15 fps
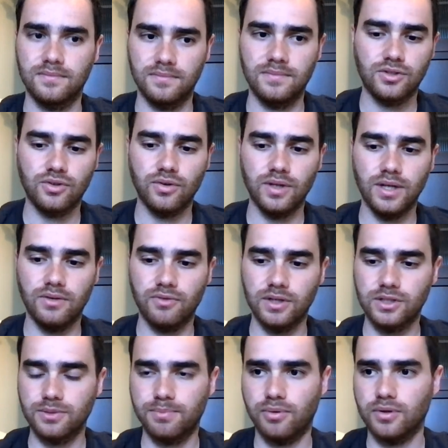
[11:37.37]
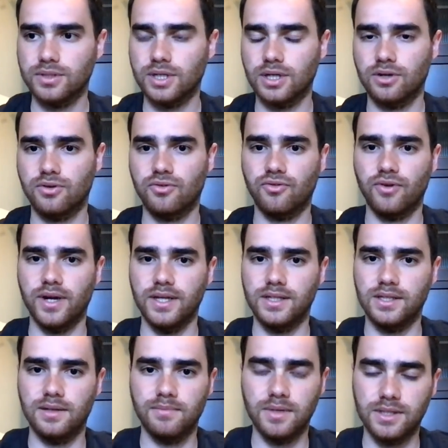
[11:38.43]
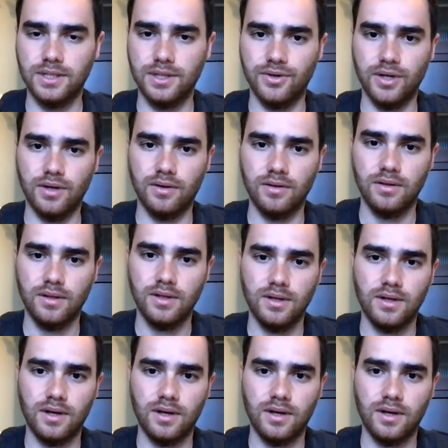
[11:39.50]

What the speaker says: So the risk reports are great in Material.